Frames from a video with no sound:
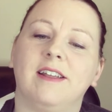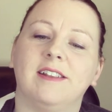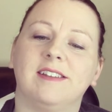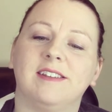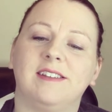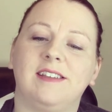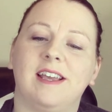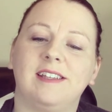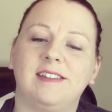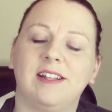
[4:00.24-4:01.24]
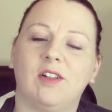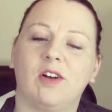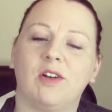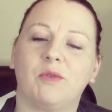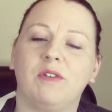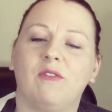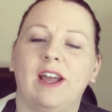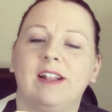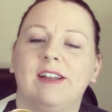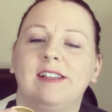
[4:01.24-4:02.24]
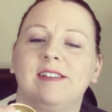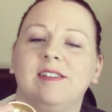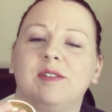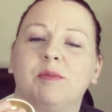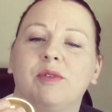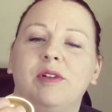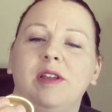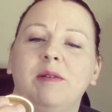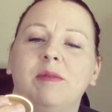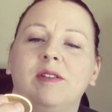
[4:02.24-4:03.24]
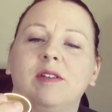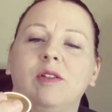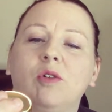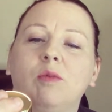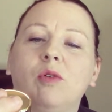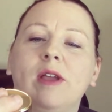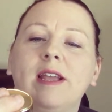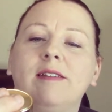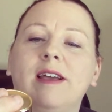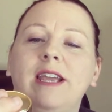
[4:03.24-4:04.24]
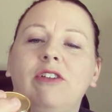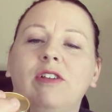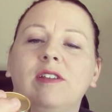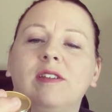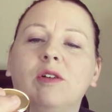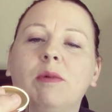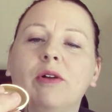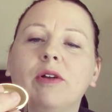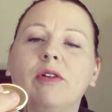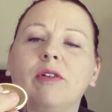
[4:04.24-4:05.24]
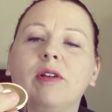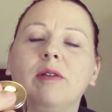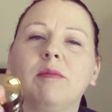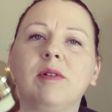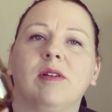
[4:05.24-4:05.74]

This is the Estée Lauder Revitalizing Supreme. It's a global anti-aging cell power cream.